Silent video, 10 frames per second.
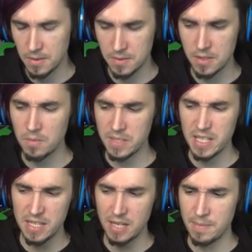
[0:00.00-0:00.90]
Just don't
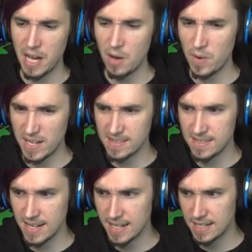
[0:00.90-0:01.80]
sneeze on me. I don't want to get
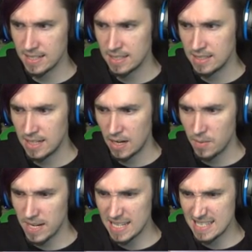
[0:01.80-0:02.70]
sick. I don't
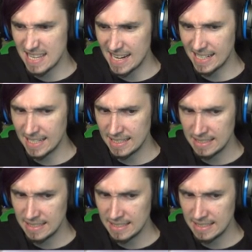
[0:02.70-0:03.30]
want to get sick.